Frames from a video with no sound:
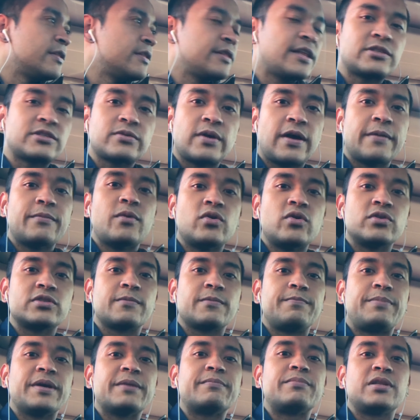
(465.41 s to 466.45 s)
That's why I'm always a
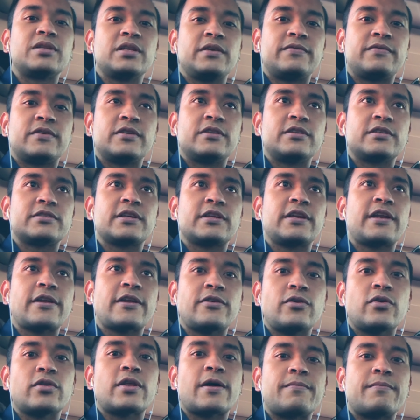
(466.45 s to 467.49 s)
big believer in this, and I
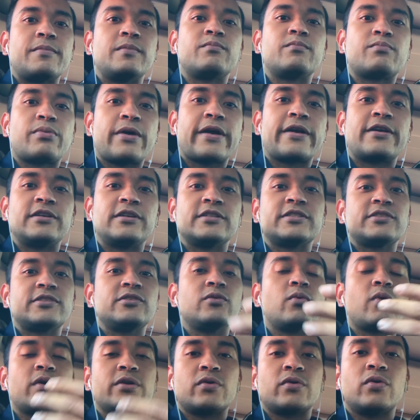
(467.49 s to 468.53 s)
know that in prayers,
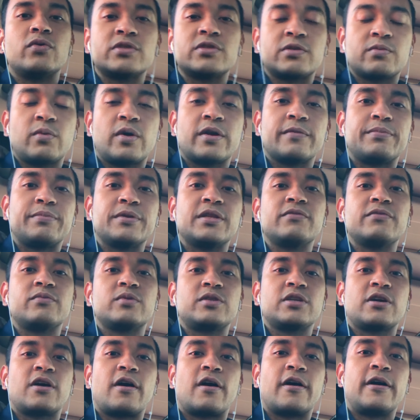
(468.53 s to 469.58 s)
you always want to believe with
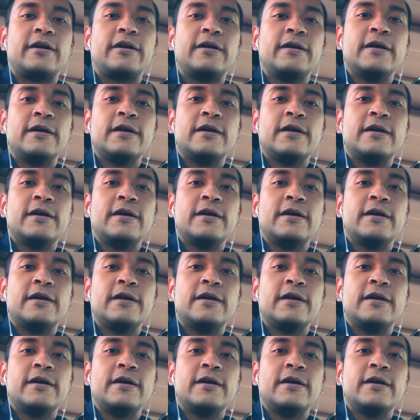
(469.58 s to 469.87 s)
your heart.